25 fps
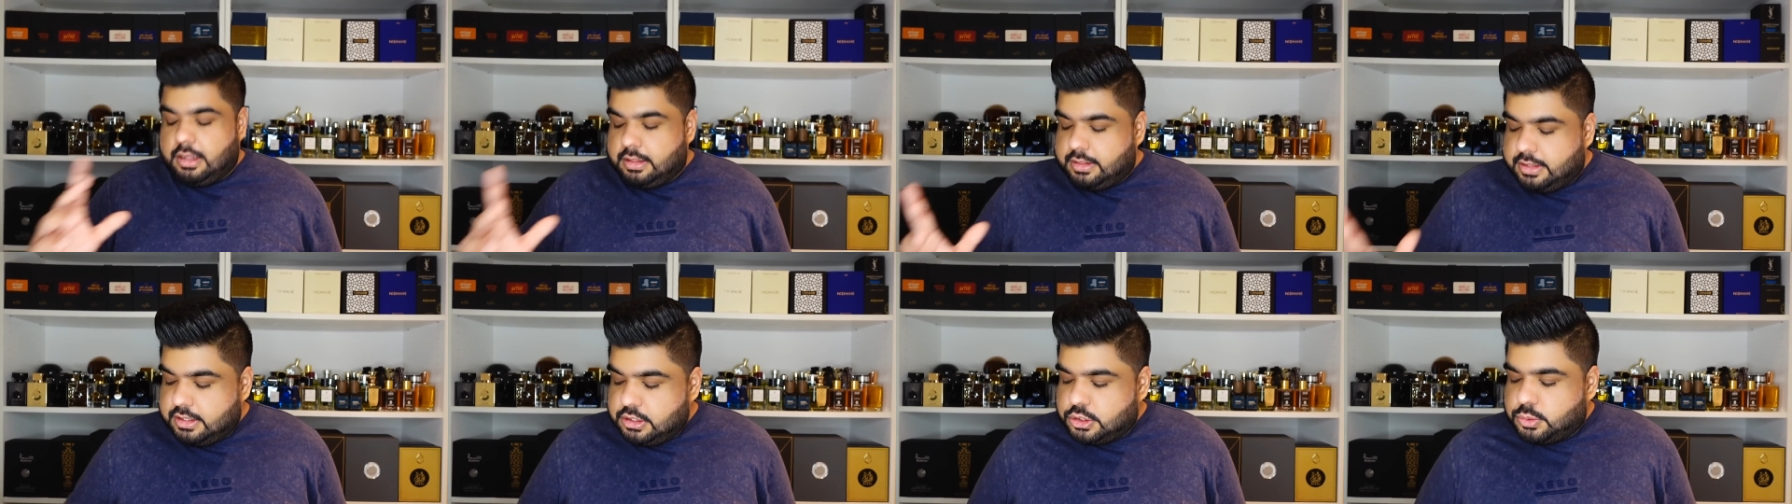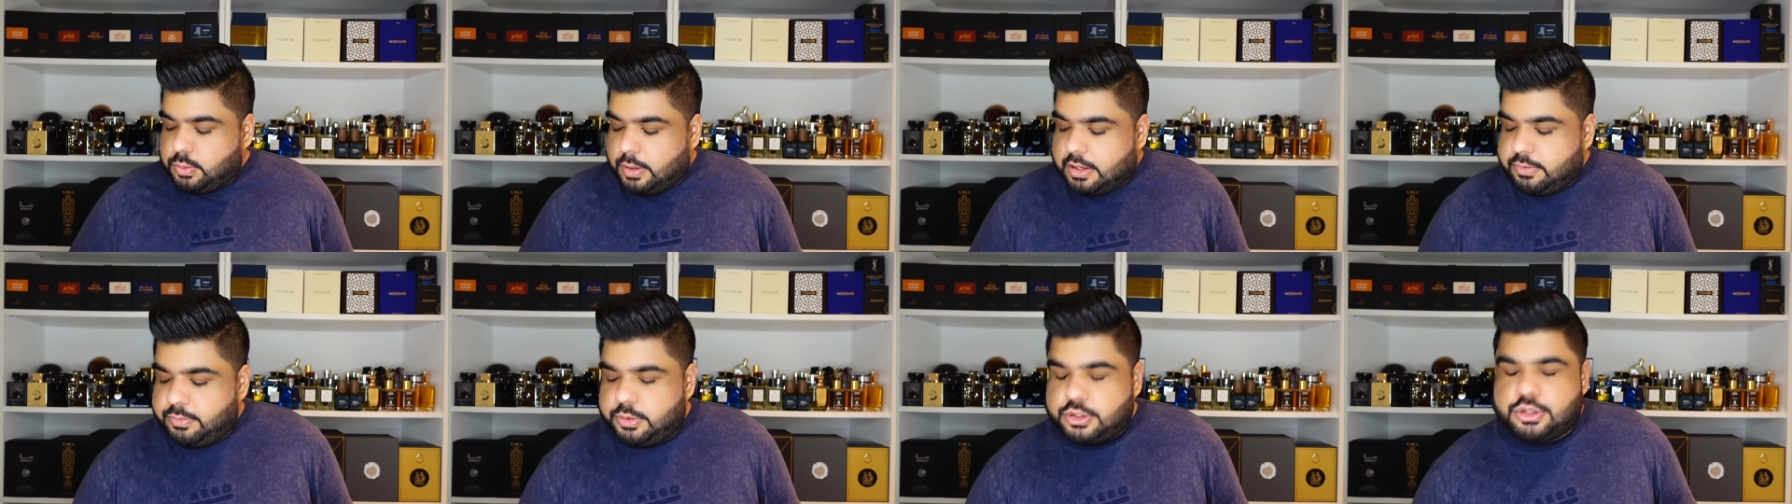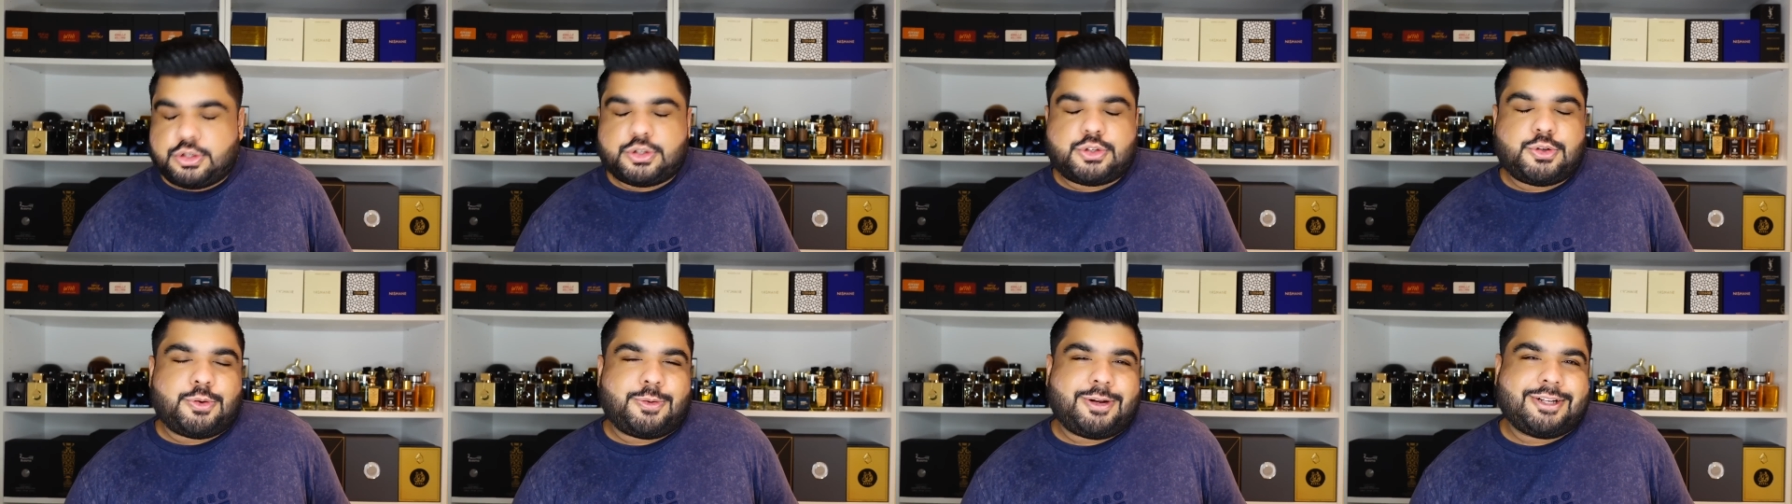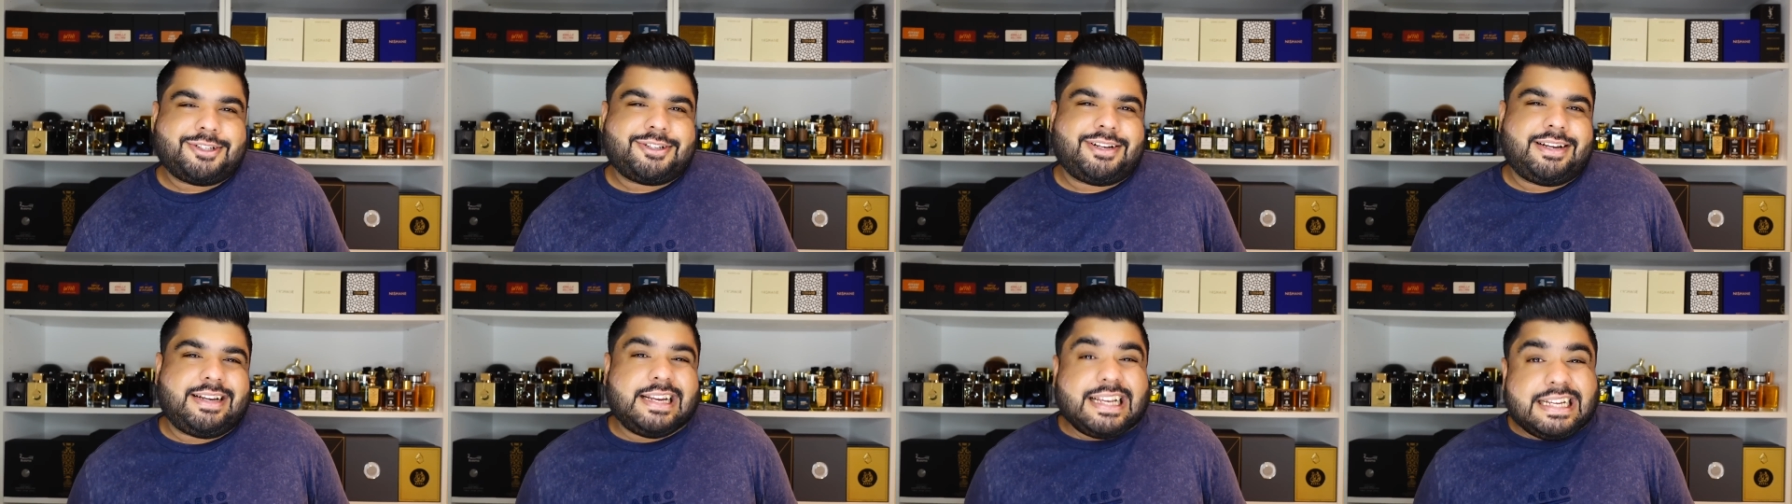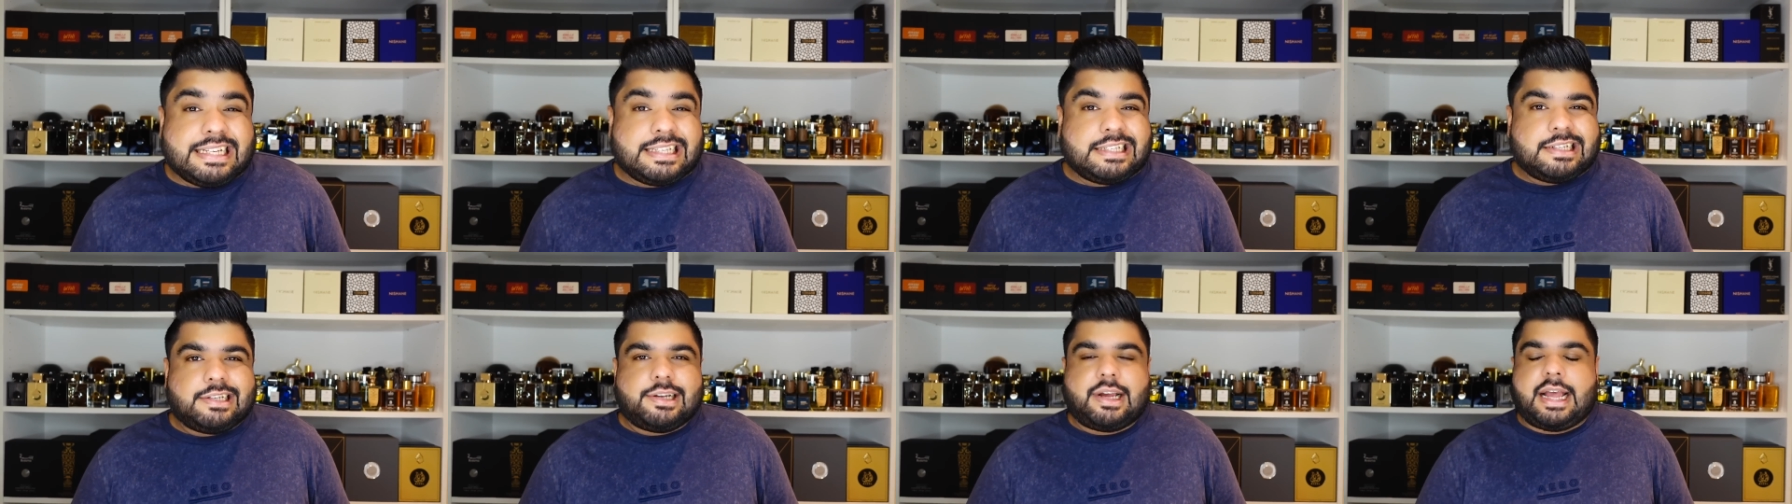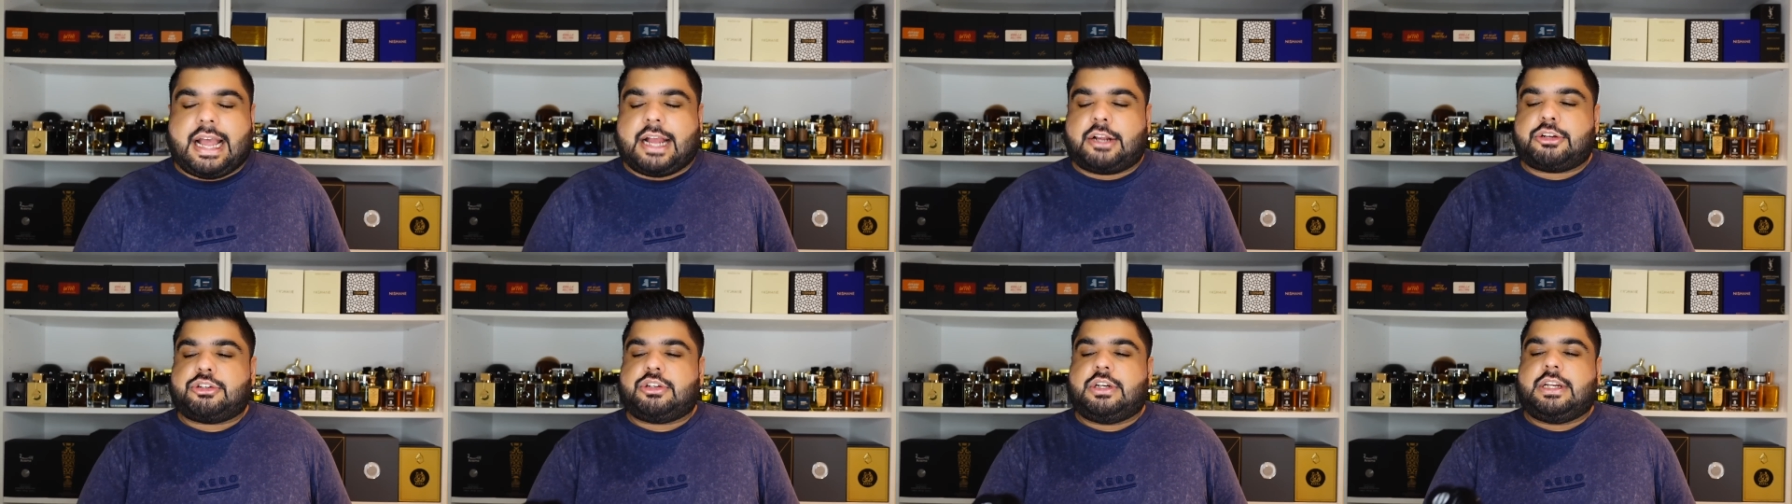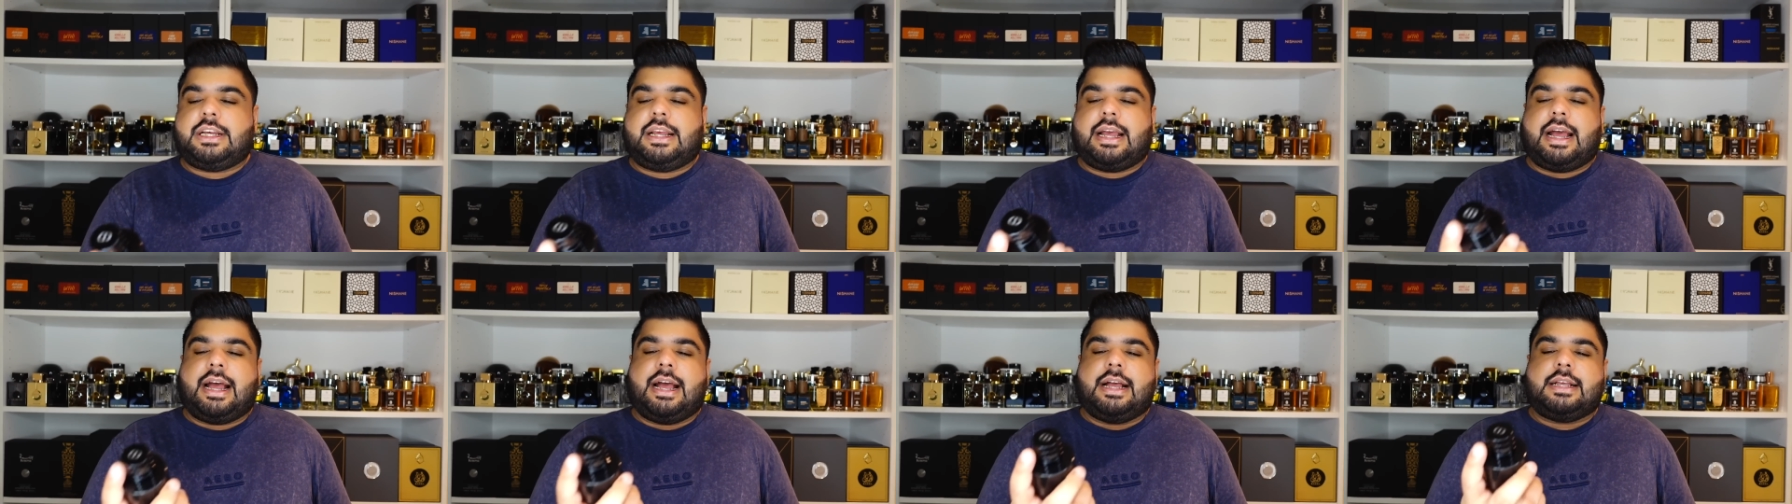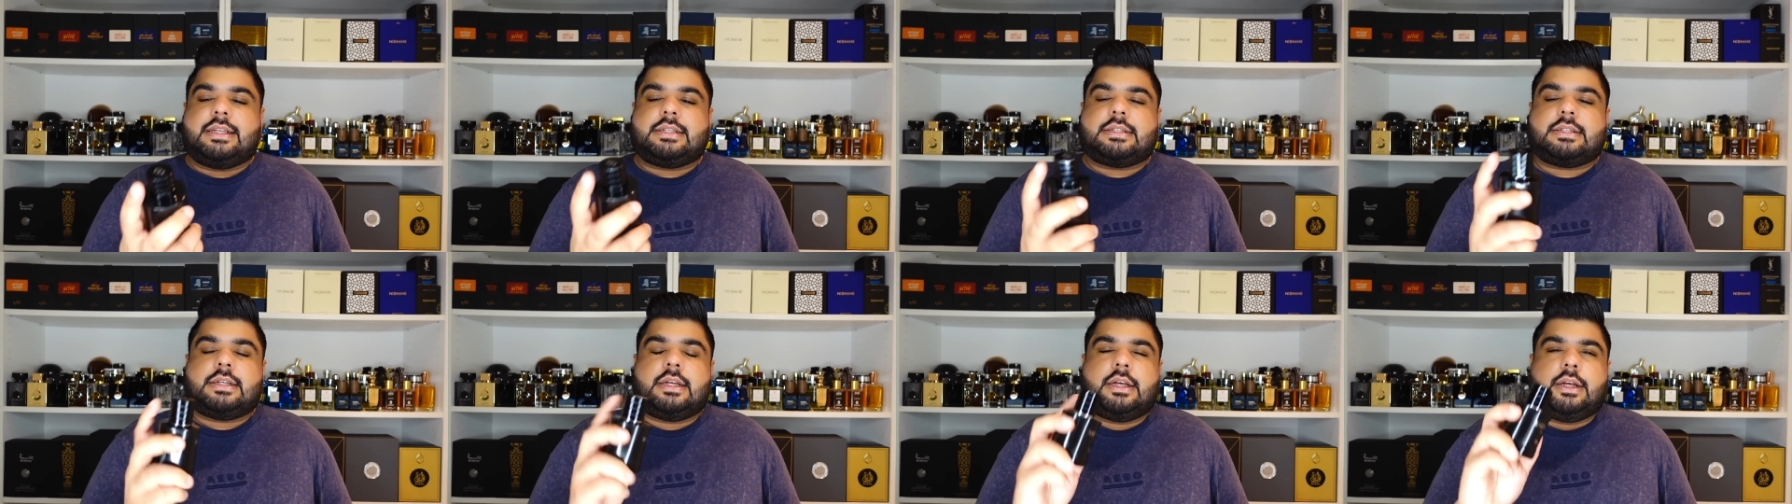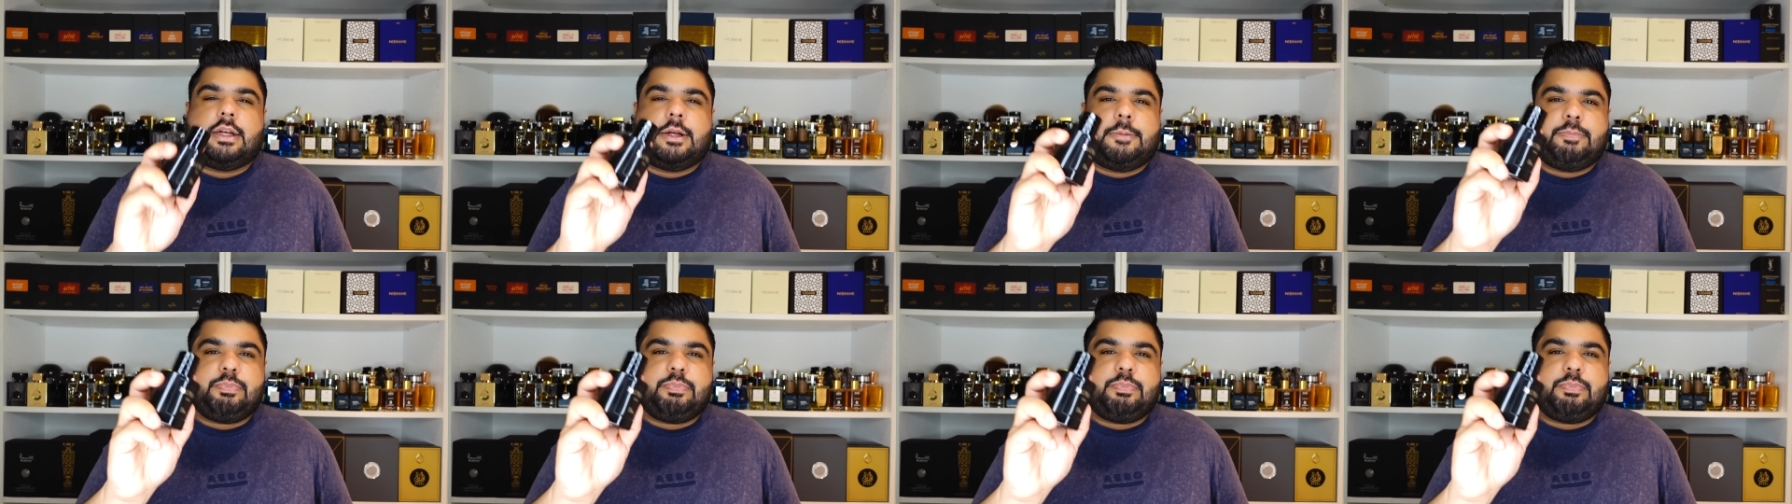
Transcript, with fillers: this one which is sauvage elixir actually has